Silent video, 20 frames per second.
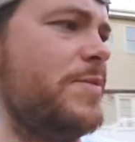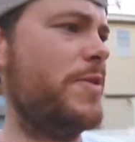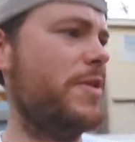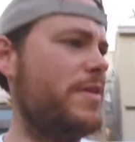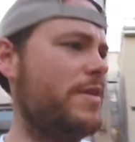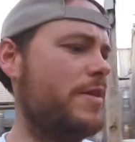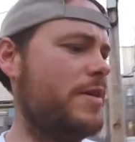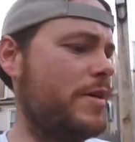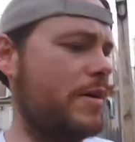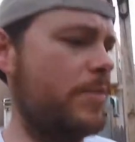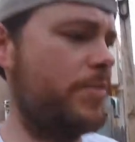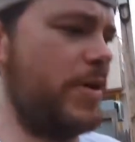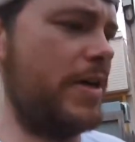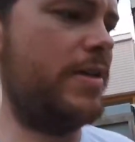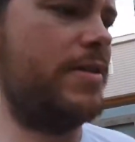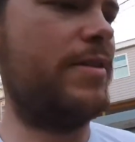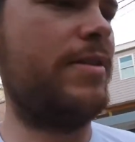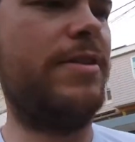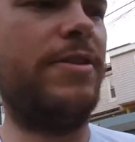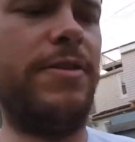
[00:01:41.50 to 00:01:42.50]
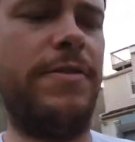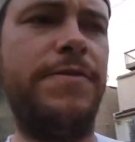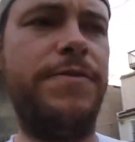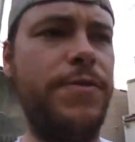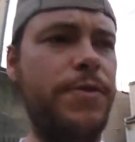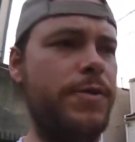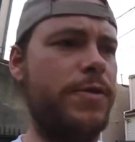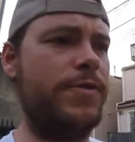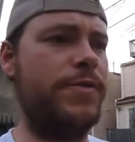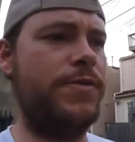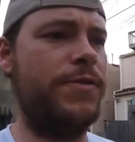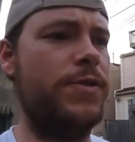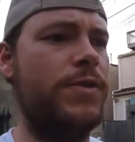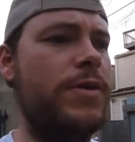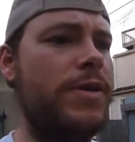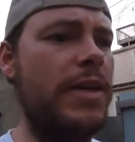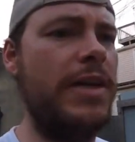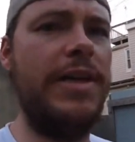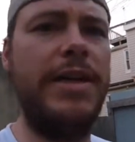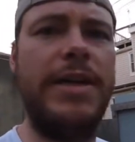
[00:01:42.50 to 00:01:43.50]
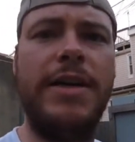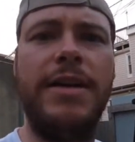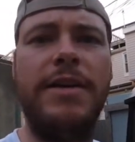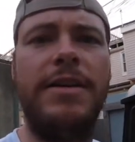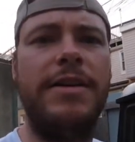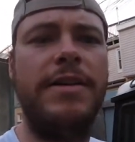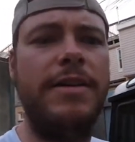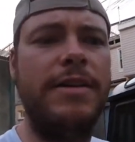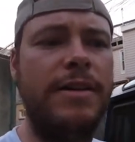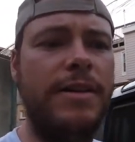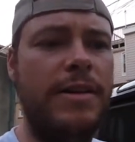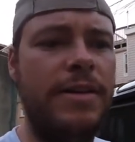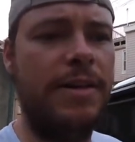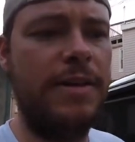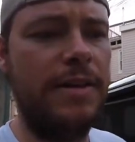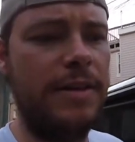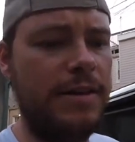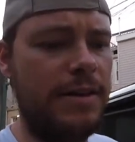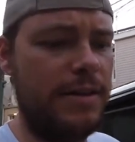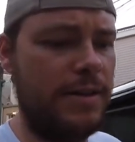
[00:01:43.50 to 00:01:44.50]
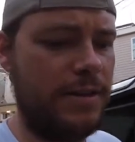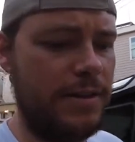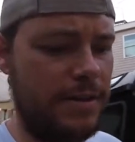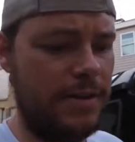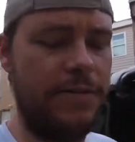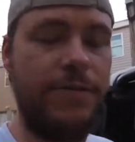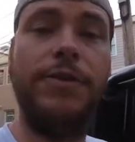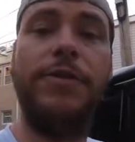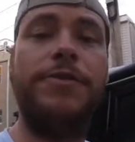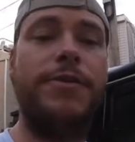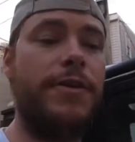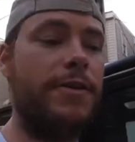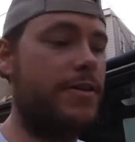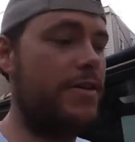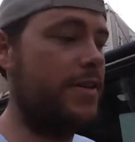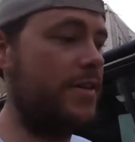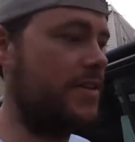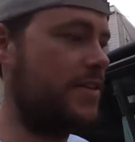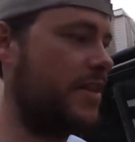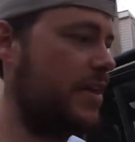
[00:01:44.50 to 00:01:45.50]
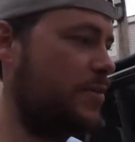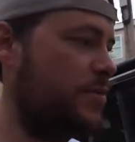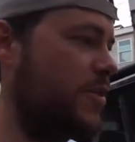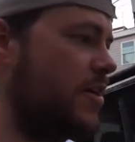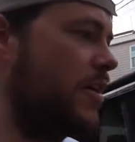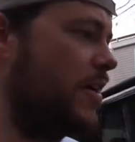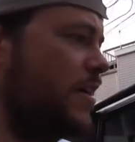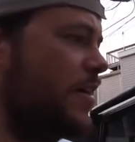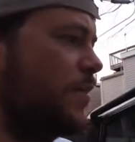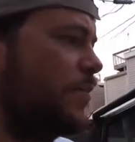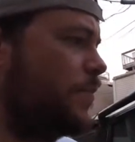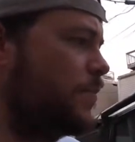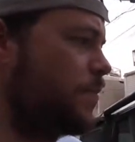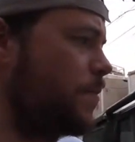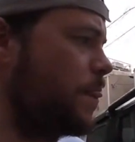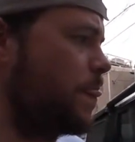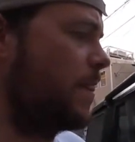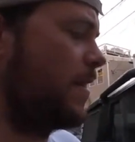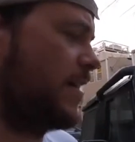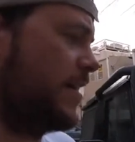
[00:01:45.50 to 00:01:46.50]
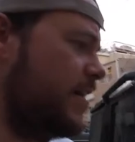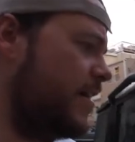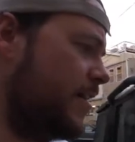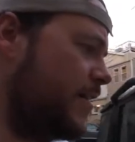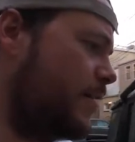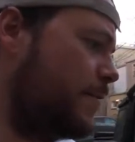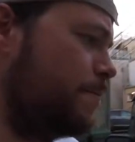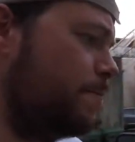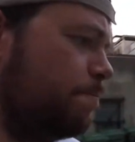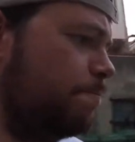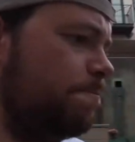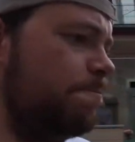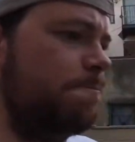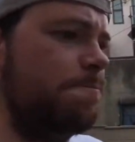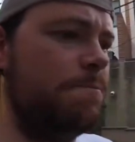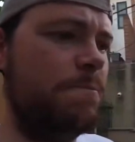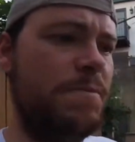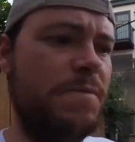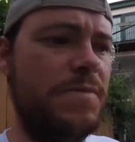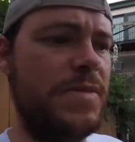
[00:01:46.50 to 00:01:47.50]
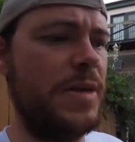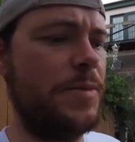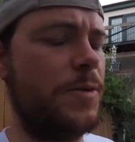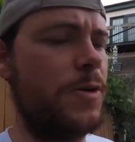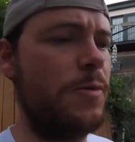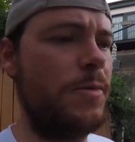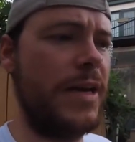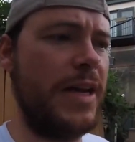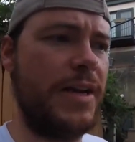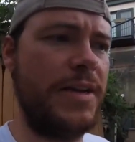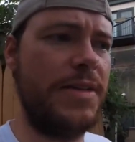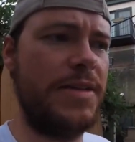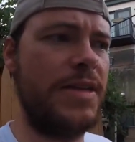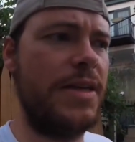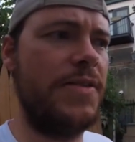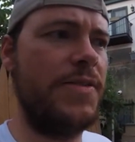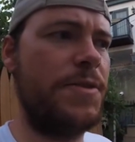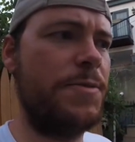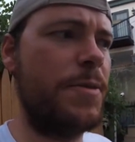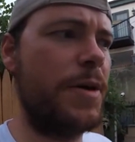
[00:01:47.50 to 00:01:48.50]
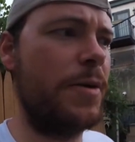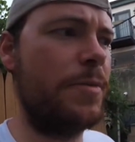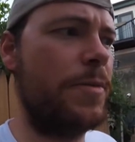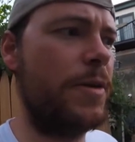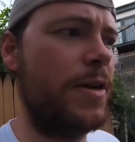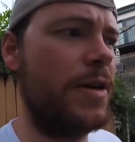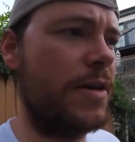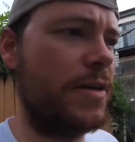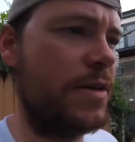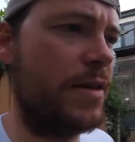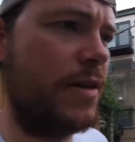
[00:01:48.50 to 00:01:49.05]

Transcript: other day, basically, you know, fuel fuel uh, fuel filter at the same time. Um, typical maintenance stuff, spark plugs,